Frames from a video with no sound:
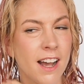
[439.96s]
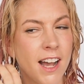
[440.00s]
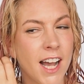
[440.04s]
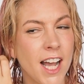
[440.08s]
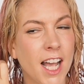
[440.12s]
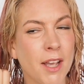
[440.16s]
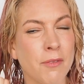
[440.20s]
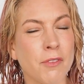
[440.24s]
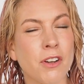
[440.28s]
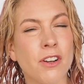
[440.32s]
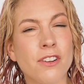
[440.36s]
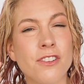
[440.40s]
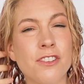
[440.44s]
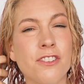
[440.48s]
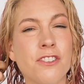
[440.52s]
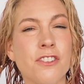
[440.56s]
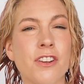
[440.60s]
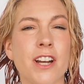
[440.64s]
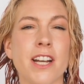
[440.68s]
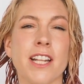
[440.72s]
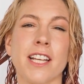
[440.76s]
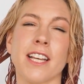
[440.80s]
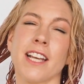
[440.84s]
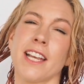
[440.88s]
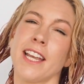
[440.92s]
I'm
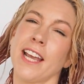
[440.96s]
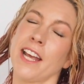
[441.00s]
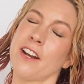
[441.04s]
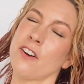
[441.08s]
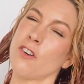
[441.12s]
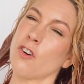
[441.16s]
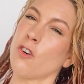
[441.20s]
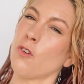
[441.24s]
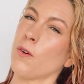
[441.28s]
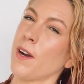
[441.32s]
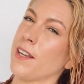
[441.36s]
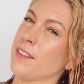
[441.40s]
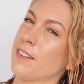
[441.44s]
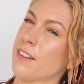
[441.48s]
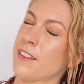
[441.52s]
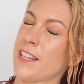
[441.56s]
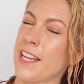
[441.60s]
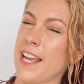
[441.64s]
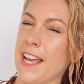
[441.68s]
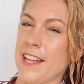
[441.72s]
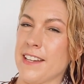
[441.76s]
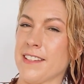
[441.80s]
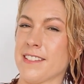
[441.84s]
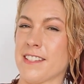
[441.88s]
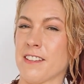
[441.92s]
concentrating again always on
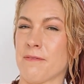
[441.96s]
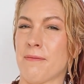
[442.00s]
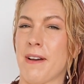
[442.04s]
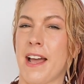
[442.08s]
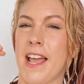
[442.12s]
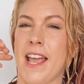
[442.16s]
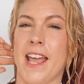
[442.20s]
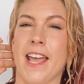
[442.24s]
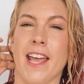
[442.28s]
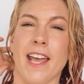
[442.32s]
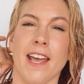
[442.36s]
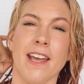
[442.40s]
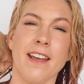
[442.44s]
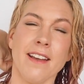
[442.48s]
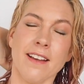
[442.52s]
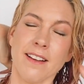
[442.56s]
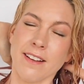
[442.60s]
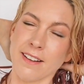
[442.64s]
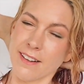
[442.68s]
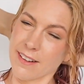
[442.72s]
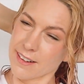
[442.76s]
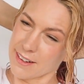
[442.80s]
the ends of my hair